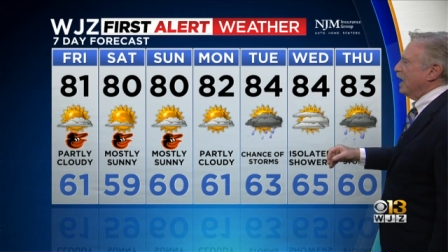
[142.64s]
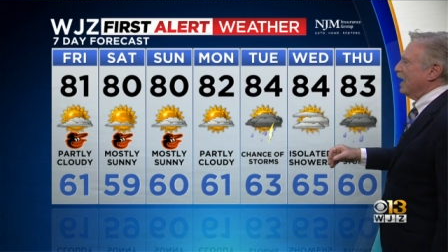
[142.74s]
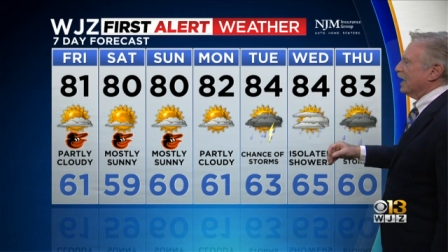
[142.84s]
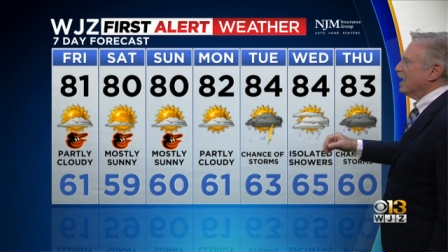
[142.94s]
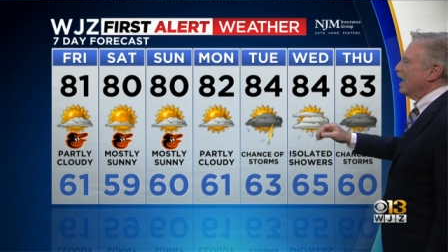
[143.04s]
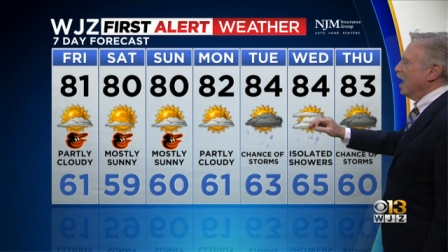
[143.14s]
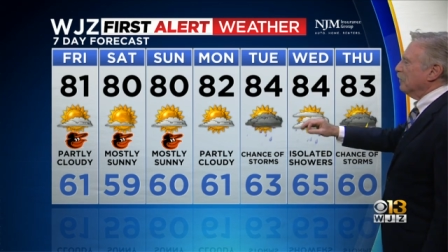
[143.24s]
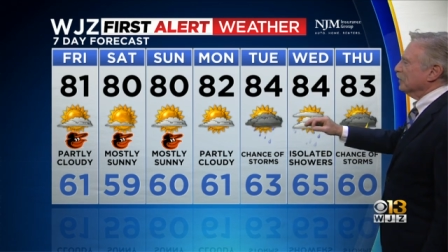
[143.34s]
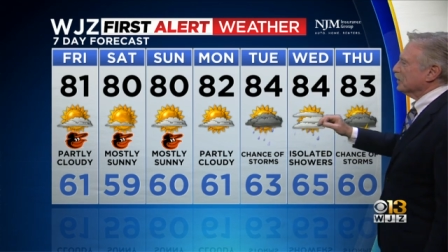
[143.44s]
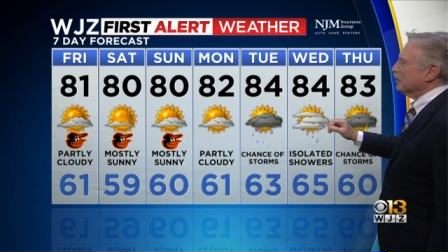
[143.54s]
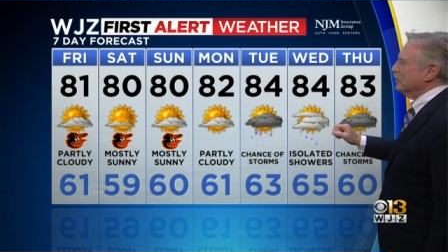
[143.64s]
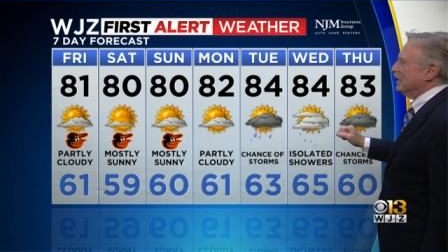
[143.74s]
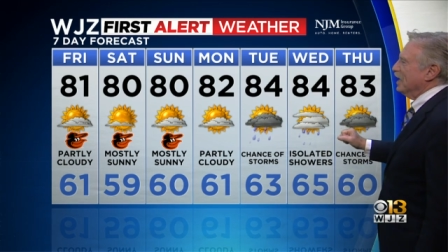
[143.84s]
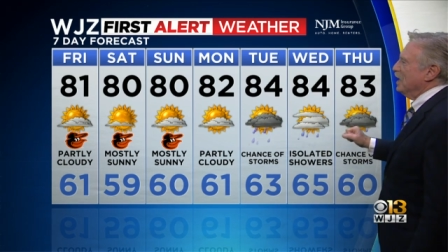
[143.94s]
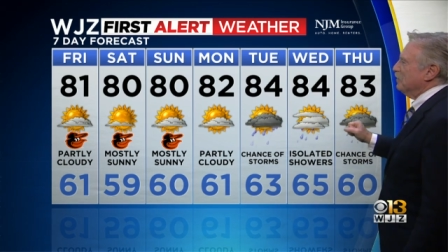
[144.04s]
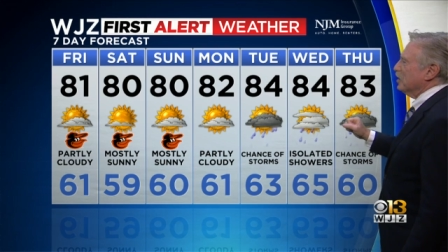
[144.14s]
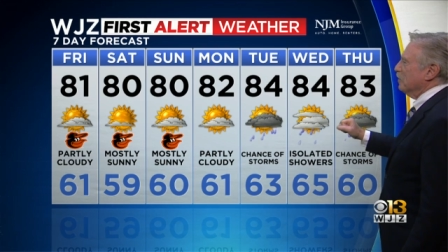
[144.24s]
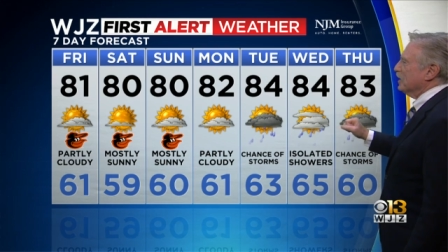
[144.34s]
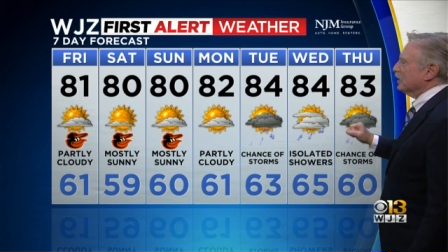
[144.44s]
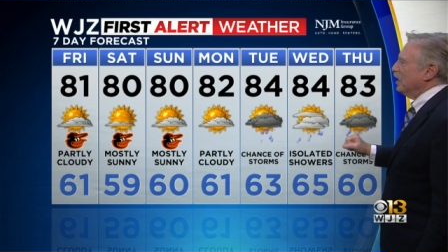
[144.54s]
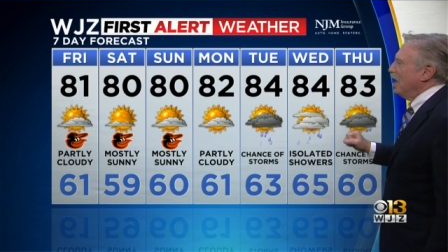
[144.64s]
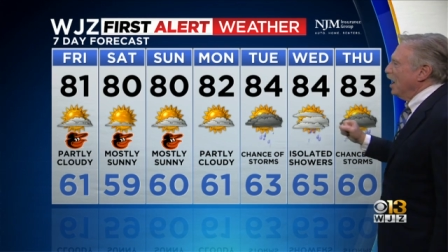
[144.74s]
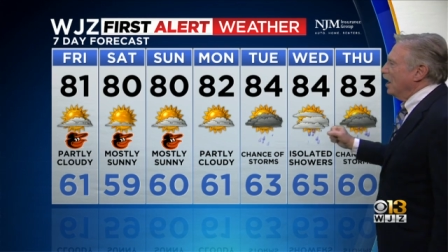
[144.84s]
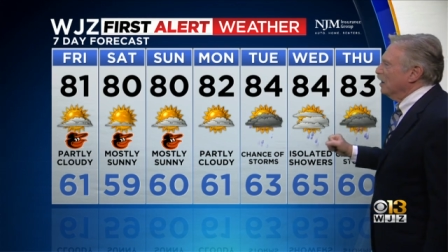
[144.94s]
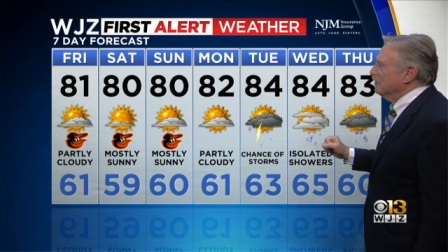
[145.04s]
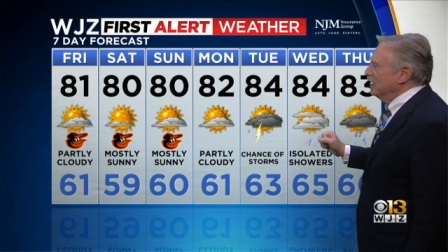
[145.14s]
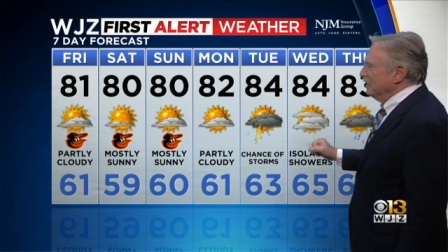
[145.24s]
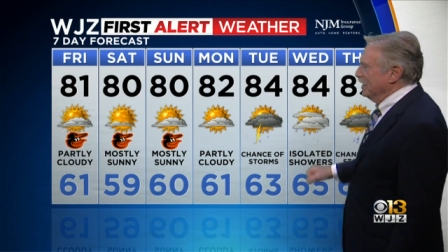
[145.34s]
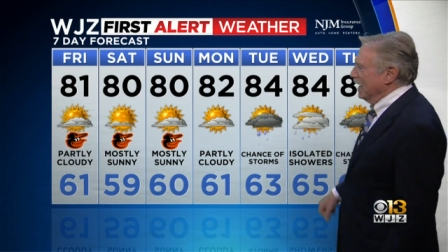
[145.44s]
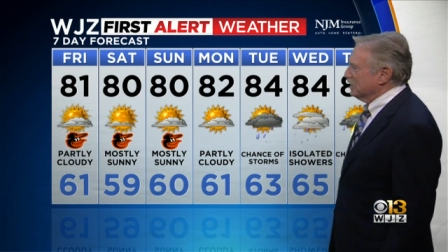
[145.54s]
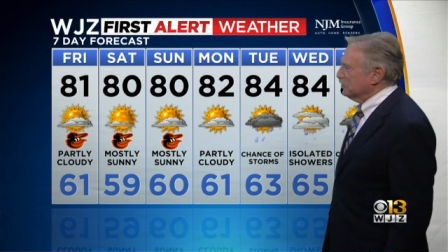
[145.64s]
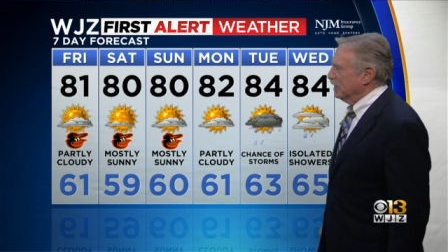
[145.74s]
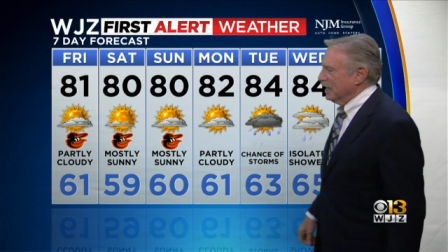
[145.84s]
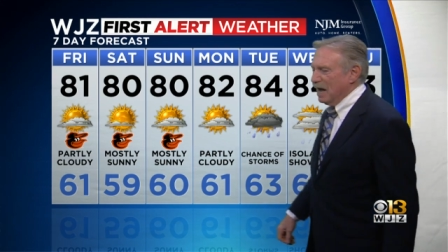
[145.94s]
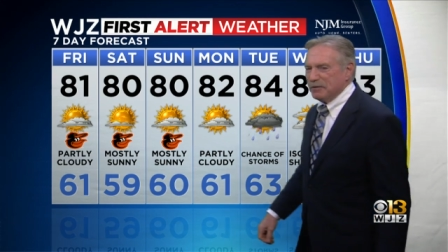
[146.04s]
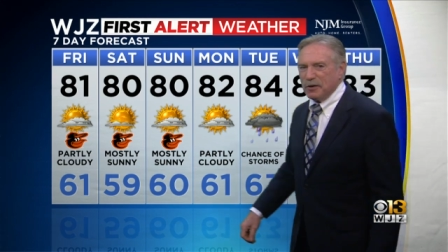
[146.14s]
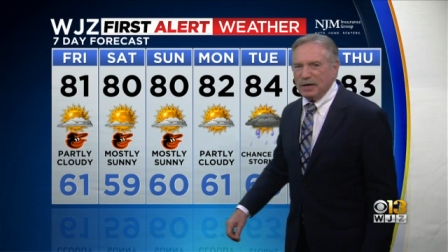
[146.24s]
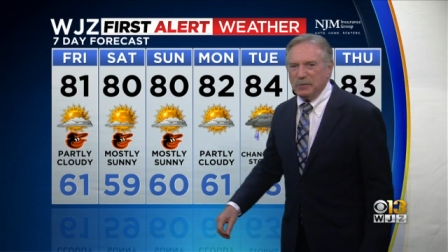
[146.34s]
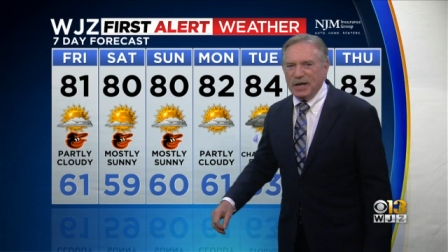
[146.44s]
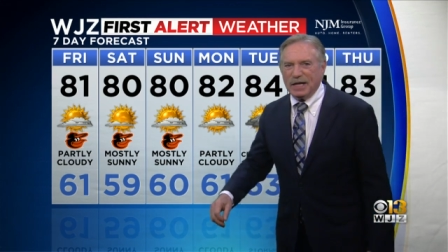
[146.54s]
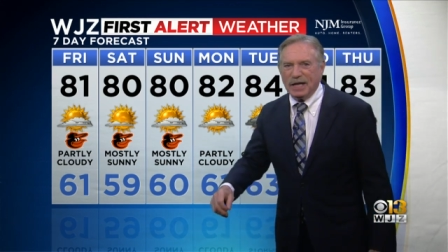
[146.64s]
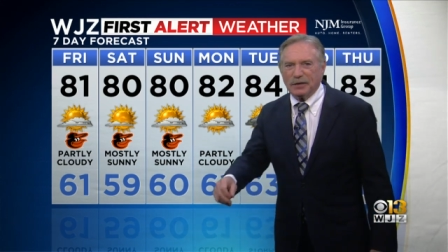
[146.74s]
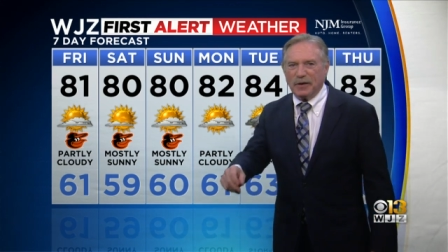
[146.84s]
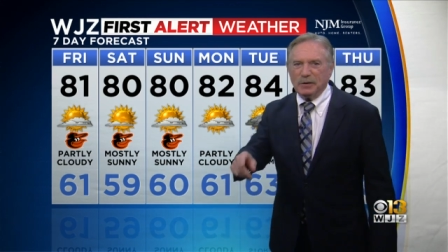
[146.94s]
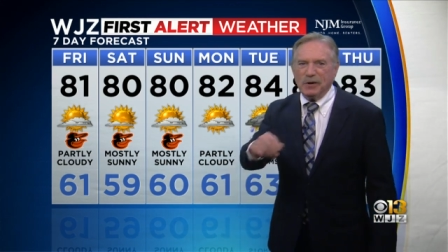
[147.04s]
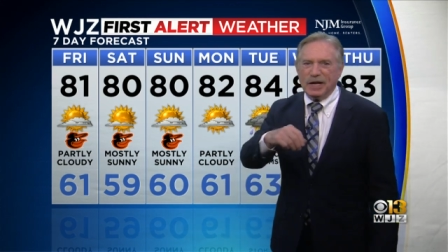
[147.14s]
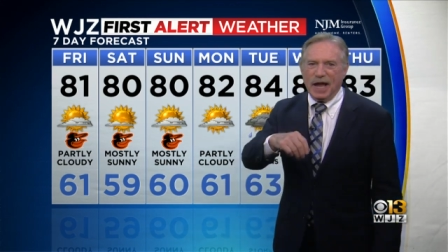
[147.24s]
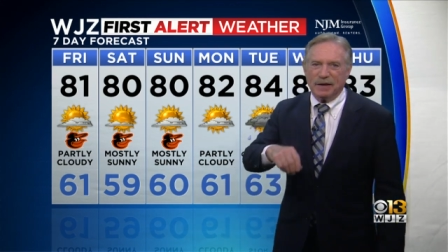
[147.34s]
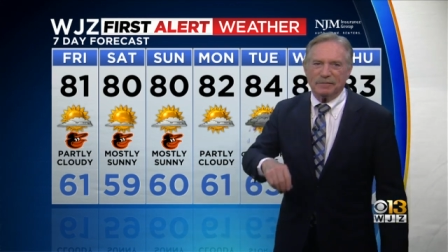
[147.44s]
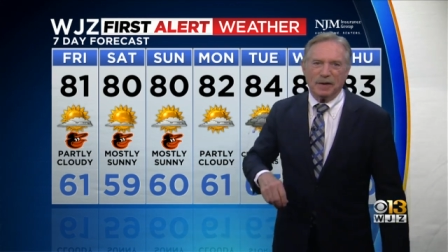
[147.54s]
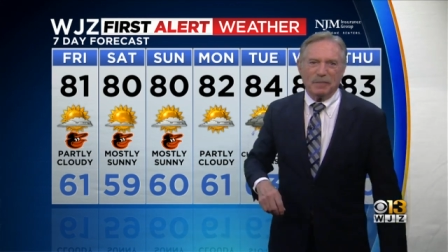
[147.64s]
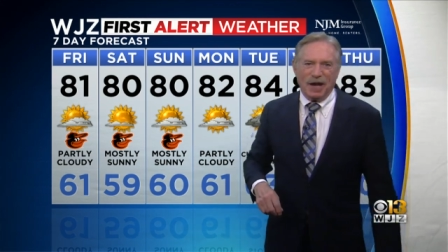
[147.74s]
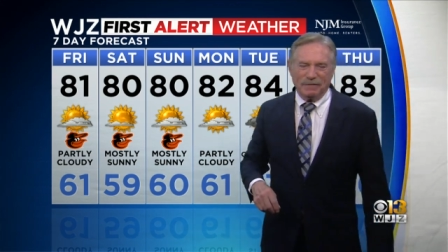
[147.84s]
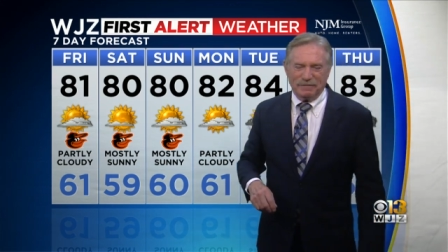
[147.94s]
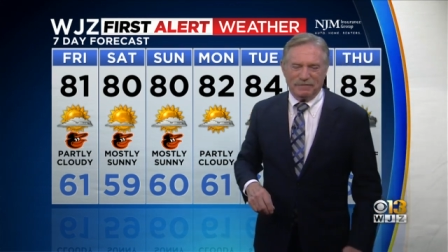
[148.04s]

back up a little bit by the middle of next week. Have a great week and a great weekend. Bye bye.